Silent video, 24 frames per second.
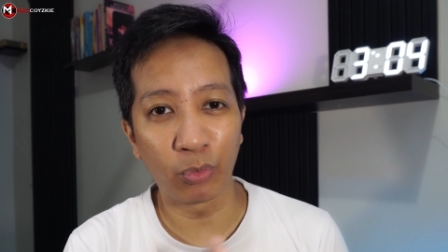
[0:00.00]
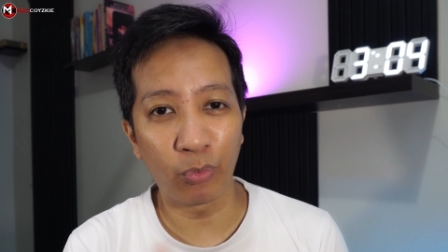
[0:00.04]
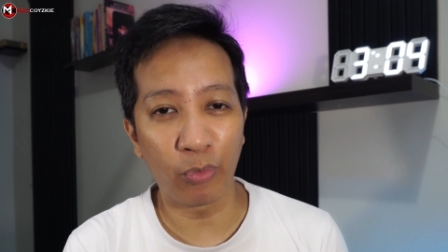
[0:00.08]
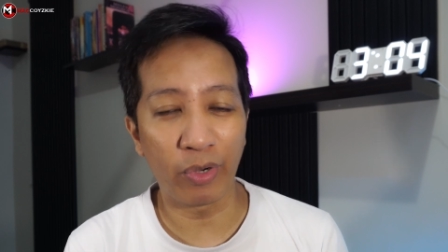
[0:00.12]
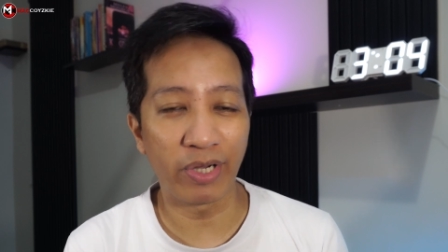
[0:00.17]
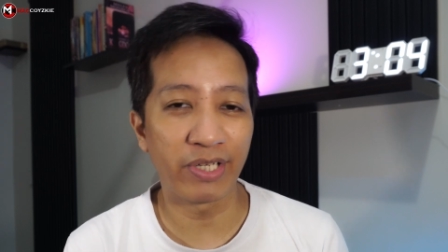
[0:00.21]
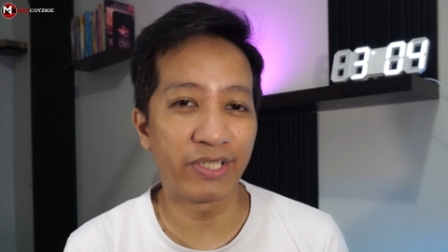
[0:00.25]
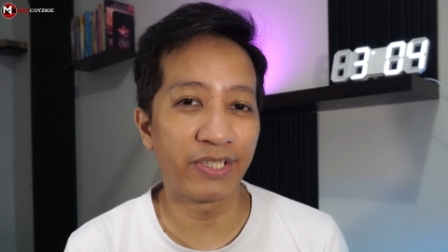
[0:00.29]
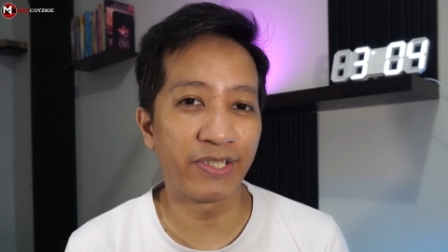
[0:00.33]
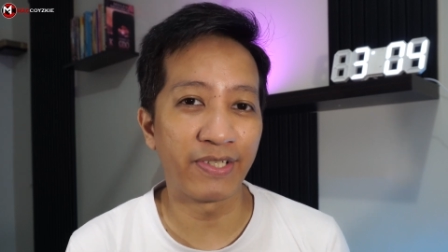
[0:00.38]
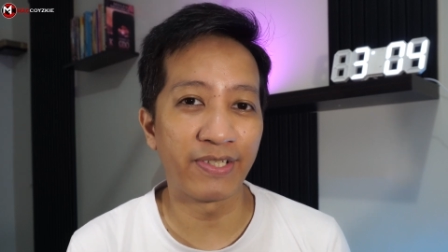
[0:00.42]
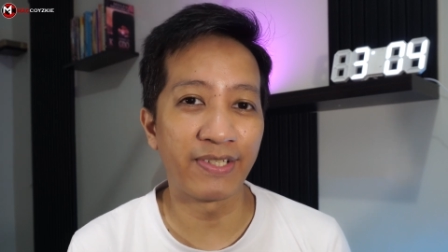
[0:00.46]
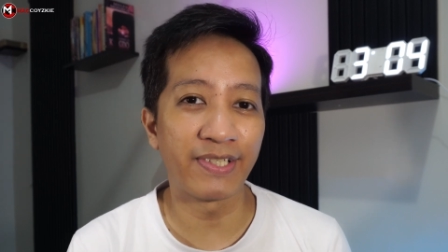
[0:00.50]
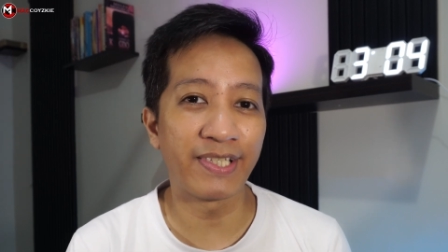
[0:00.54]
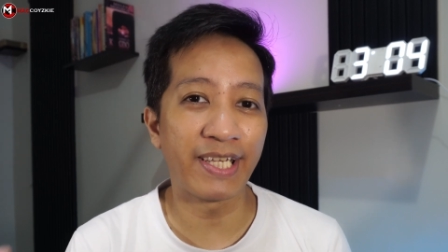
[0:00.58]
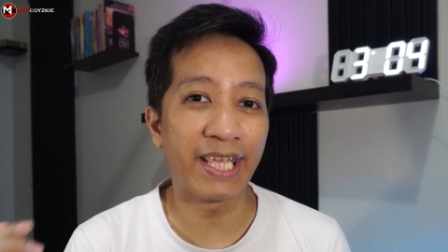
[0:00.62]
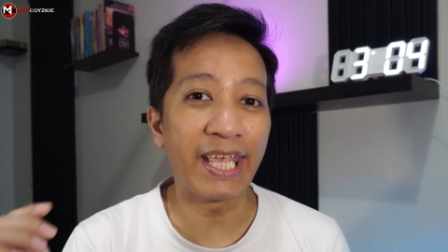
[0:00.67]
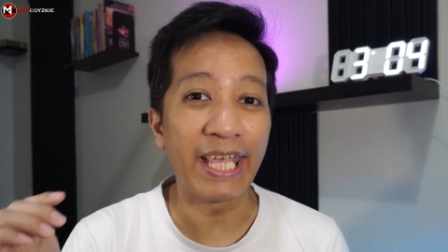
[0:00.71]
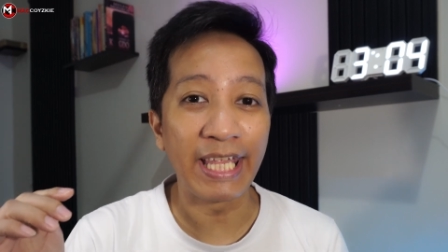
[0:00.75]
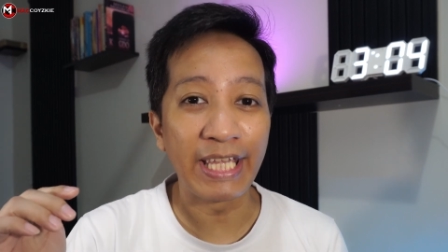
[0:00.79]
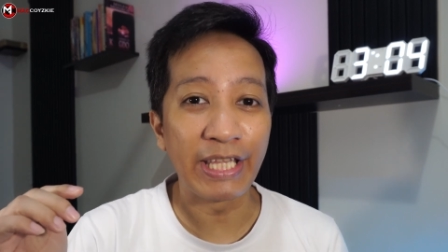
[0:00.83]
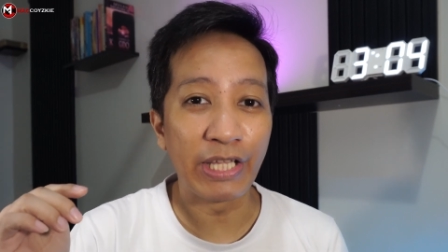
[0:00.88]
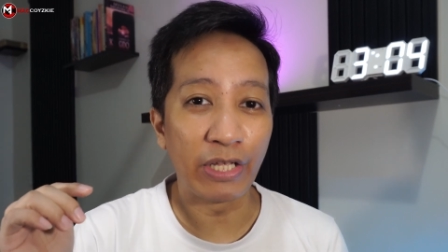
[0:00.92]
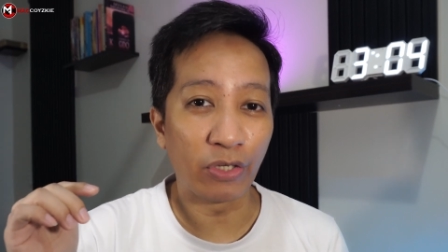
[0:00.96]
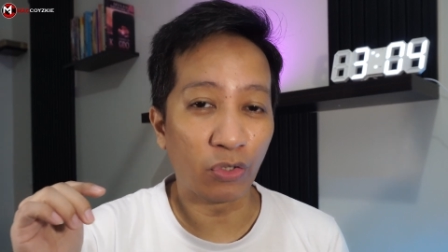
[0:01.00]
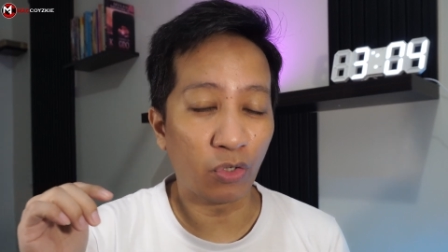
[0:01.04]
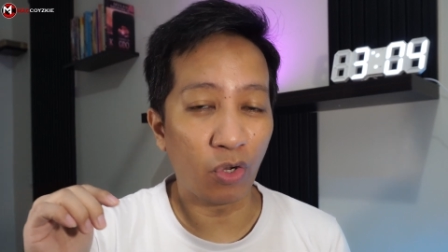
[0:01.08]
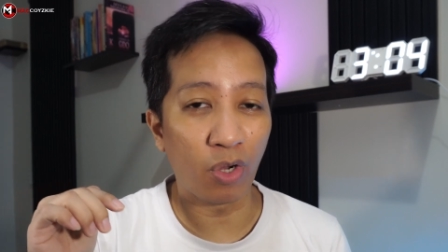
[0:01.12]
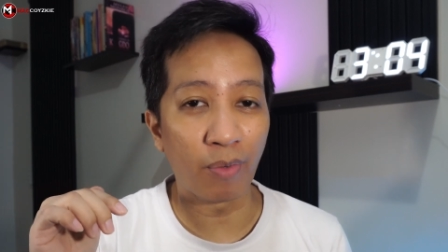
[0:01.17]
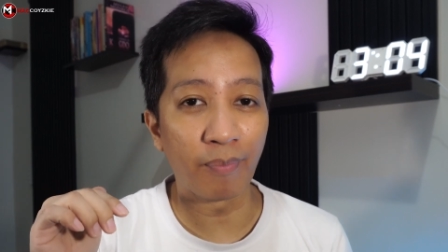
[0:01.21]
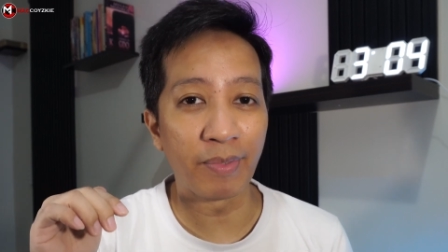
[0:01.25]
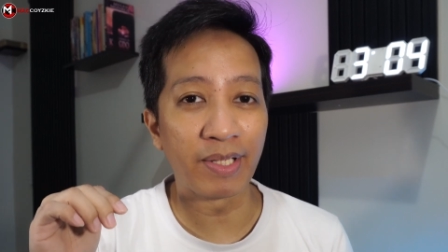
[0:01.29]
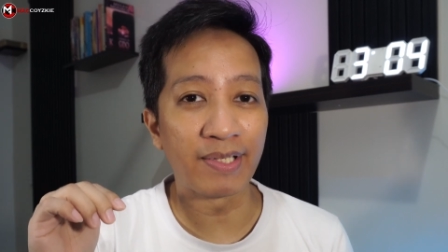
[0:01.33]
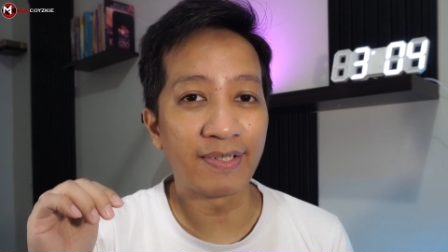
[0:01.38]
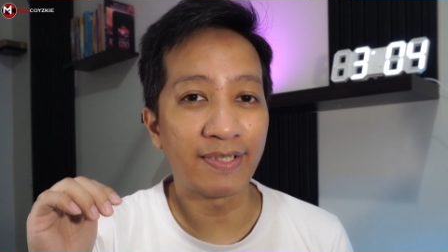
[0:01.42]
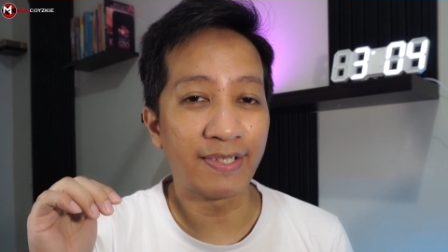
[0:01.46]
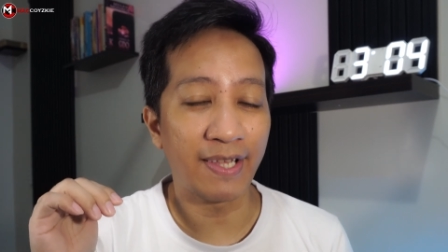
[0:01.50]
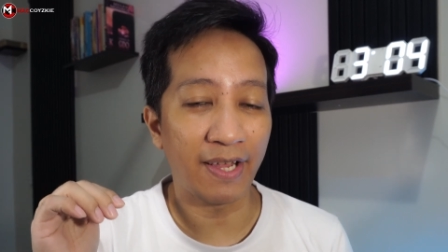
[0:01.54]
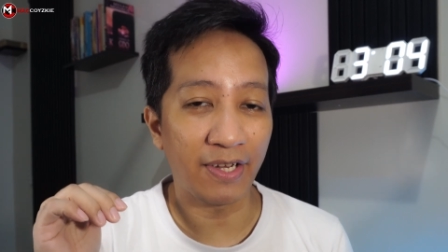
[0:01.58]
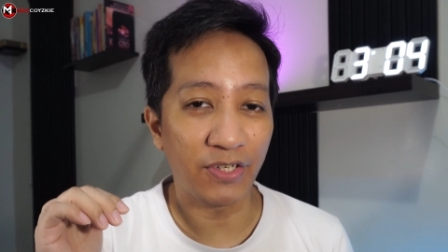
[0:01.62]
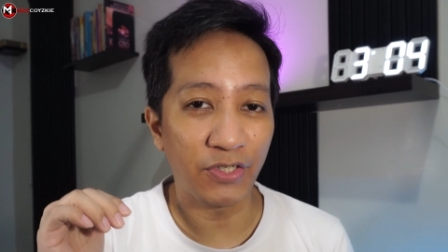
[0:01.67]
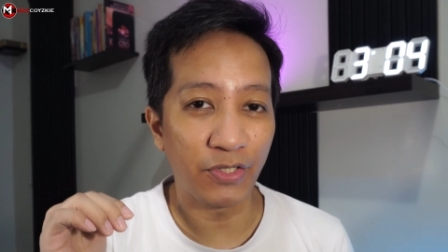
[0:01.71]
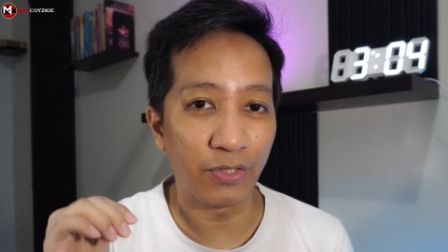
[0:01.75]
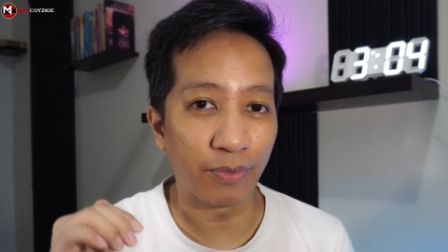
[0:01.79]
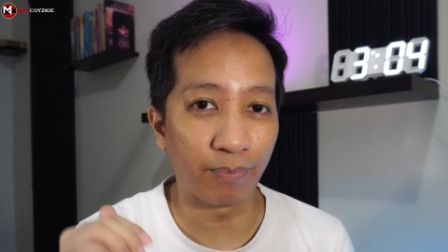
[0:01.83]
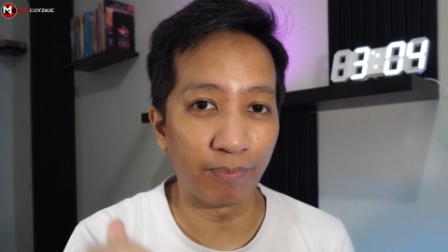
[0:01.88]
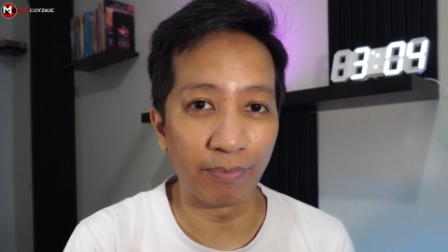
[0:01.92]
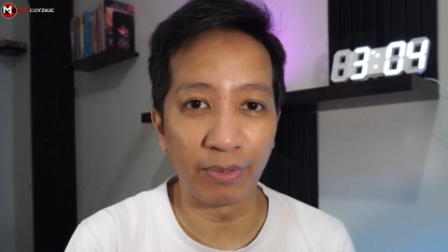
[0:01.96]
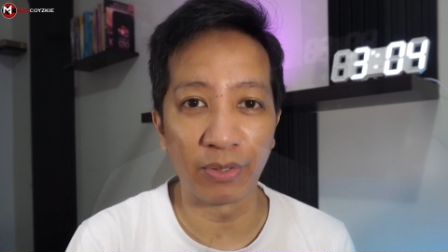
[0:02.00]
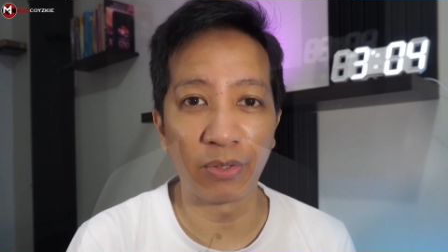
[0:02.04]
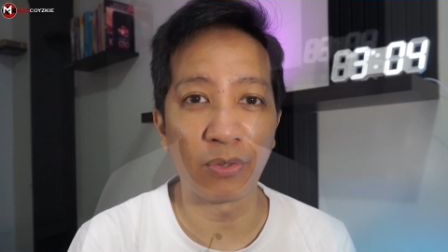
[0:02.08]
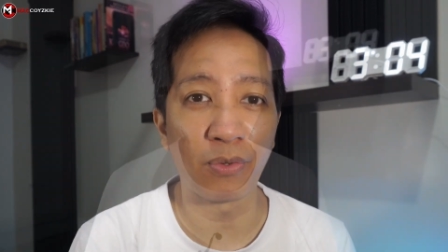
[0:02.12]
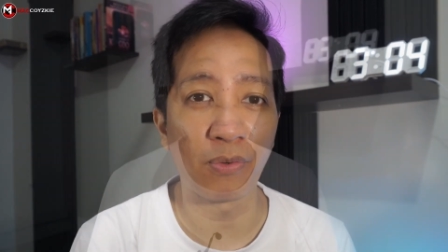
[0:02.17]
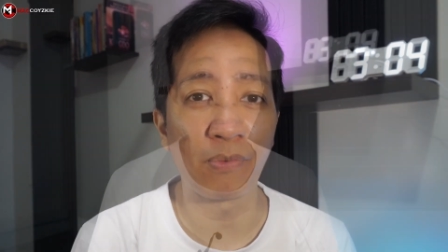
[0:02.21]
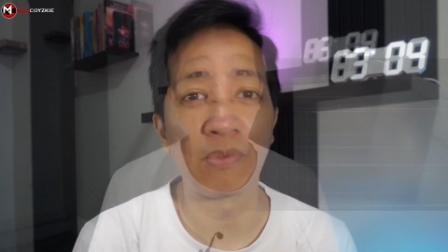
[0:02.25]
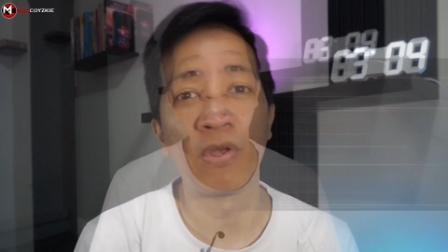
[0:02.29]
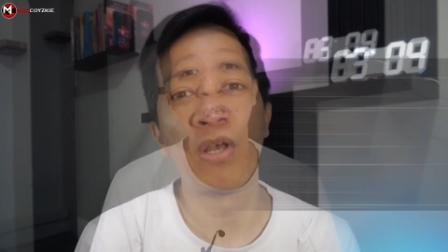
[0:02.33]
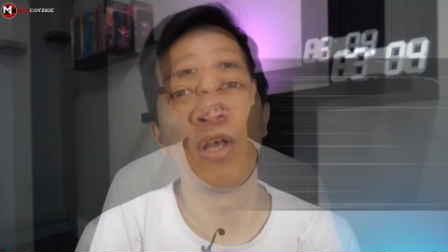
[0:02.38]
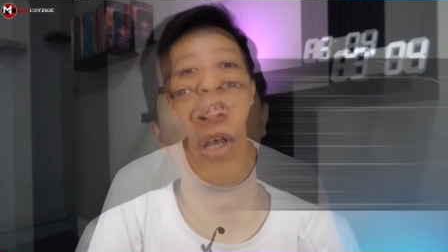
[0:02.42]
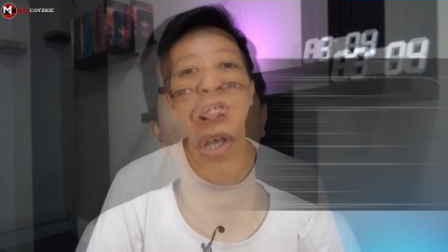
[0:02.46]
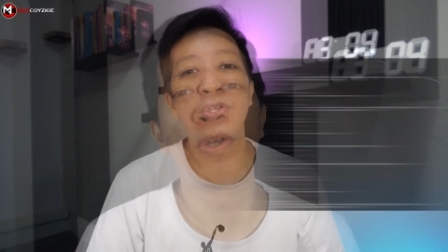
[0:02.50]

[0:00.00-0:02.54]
questions in the comment section below.